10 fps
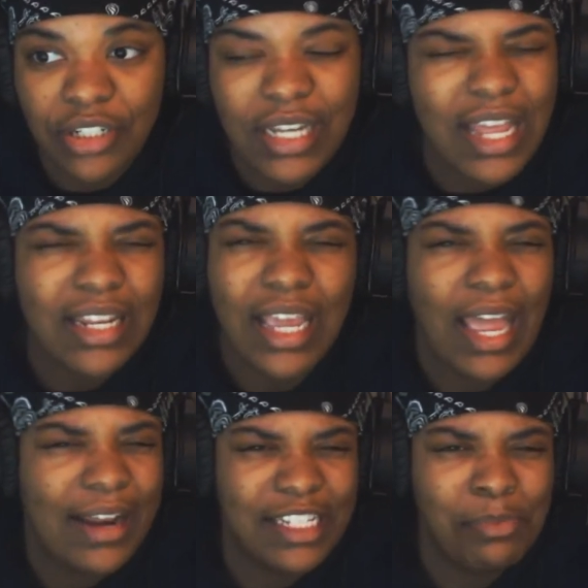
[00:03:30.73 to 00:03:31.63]
That
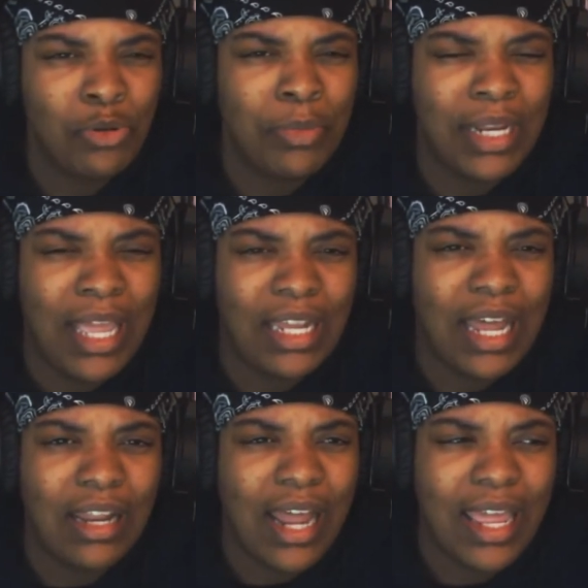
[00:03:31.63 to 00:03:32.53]
kind of spooked me the hell
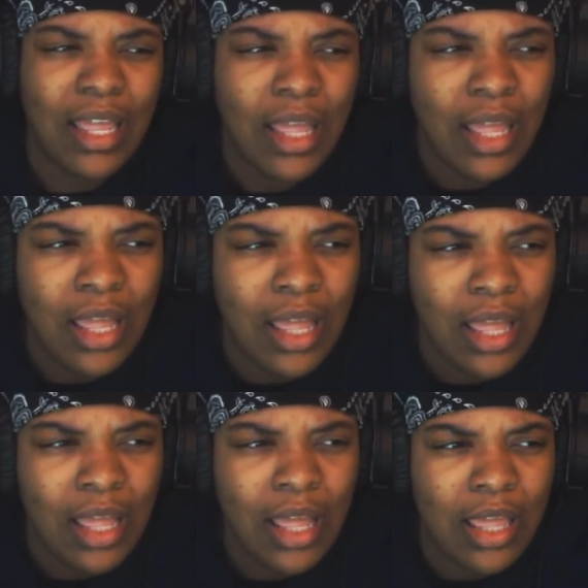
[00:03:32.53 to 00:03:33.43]
out. Like,
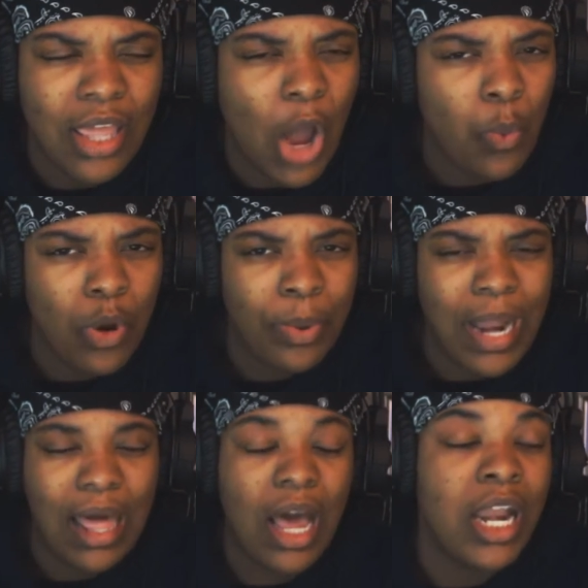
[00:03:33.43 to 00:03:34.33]
y'all would put
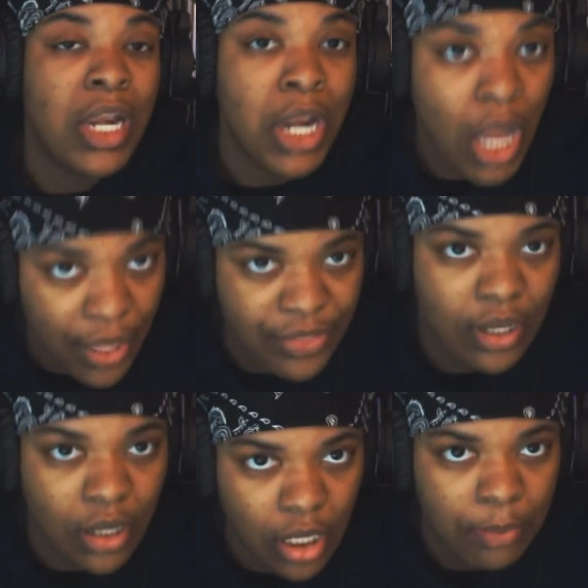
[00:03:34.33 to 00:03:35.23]
out
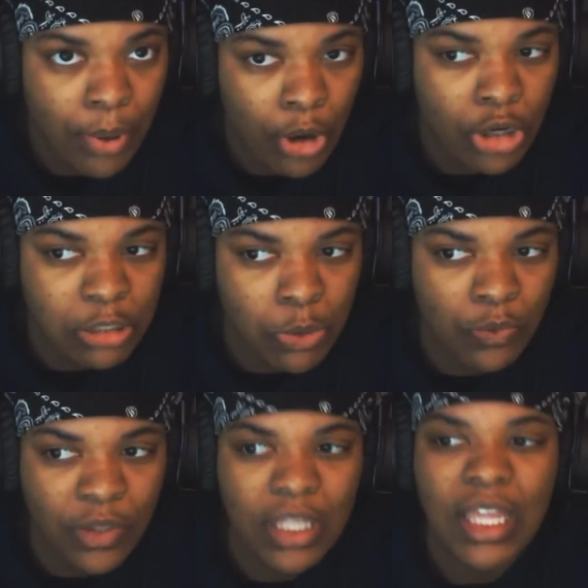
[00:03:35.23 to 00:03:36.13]
another Purge
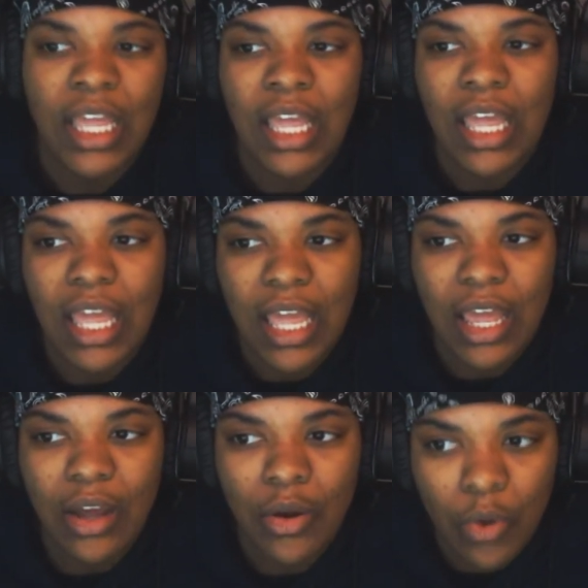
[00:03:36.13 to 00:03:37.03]
movie
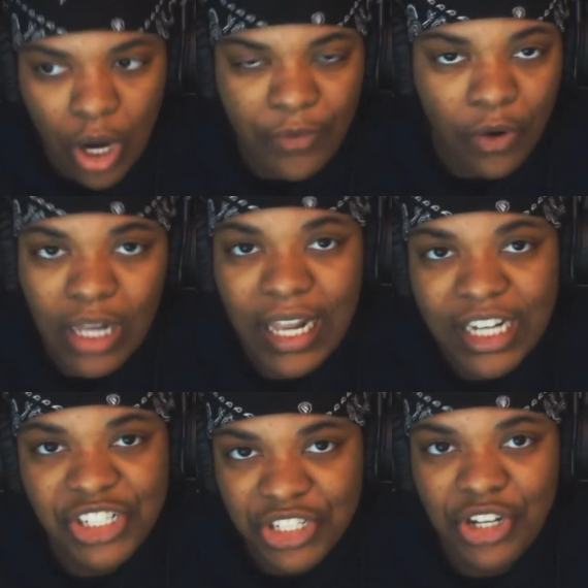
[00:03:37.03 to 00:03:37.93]
for
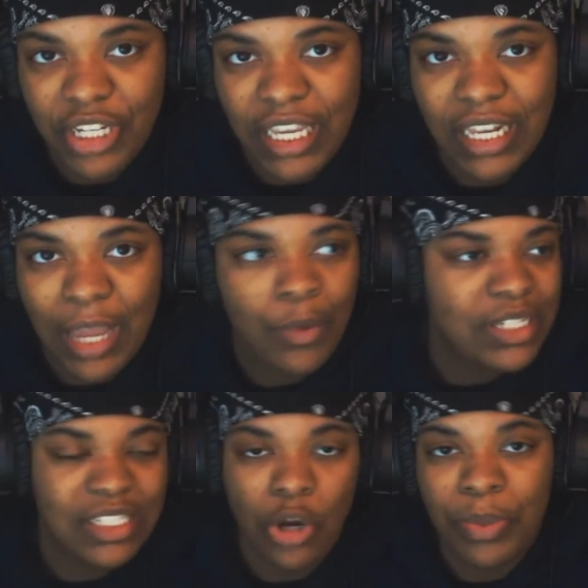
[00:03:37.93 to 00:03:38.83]
election year again. Like, what
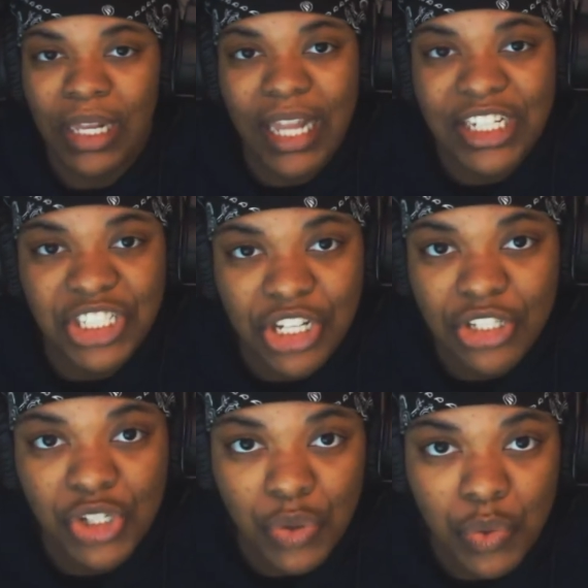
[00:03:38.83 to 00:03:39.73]
is it going to be, election year
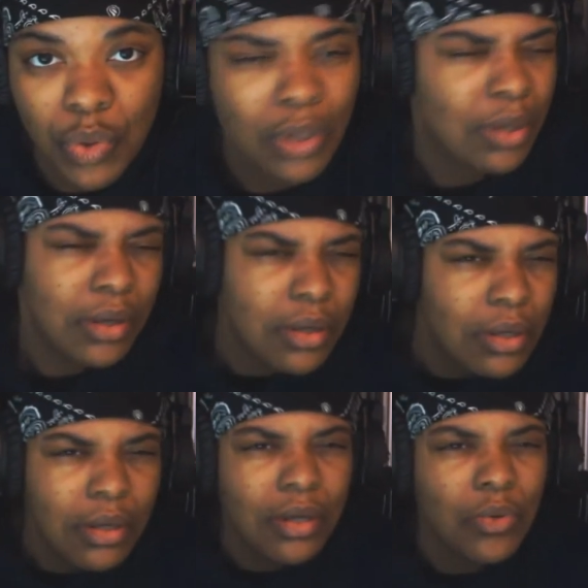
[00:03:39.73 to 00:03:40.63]
2?
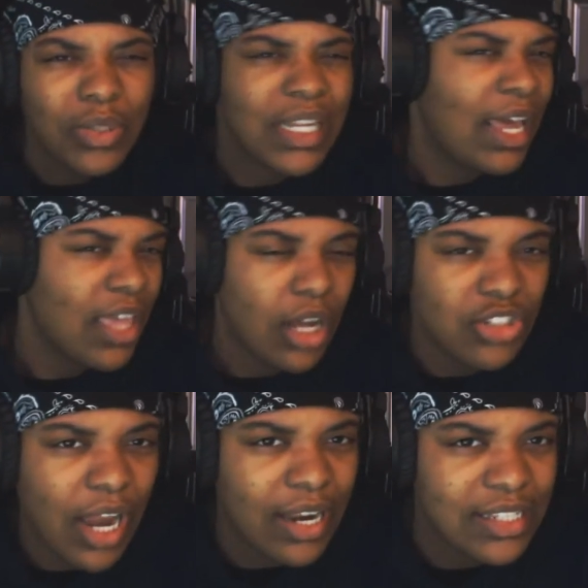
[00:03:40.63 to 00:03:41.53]
What the hell y'all
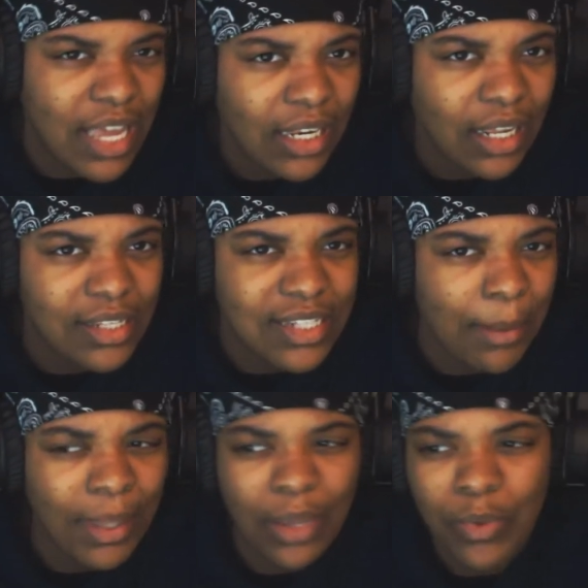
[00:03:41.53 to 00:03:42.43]
trying to tell us? I
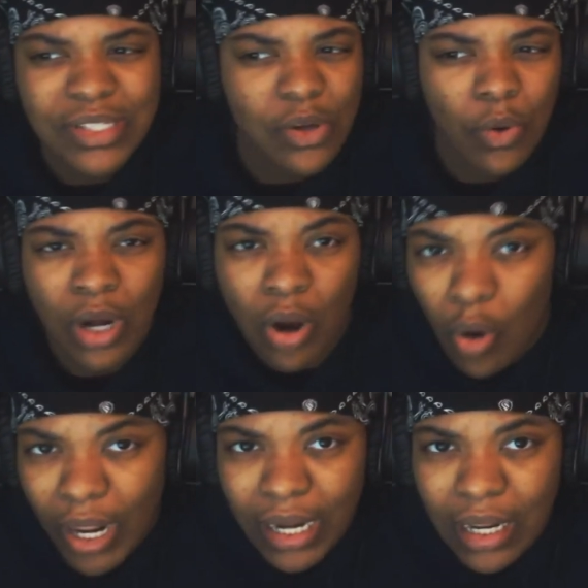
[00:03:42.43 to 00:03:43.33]
mean, what's going
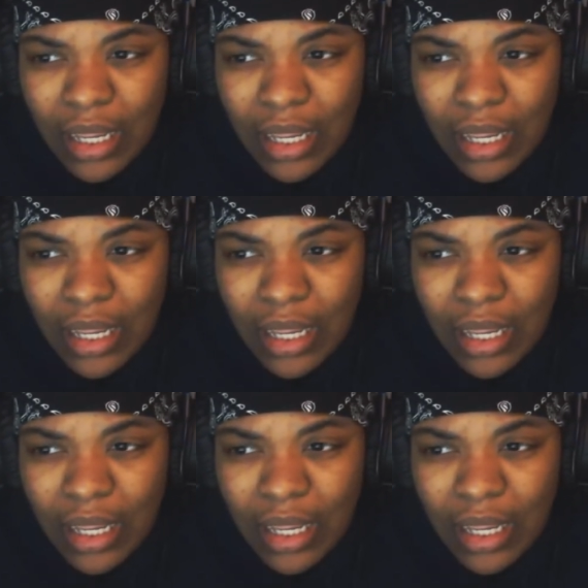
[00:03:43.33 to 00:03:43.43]
on?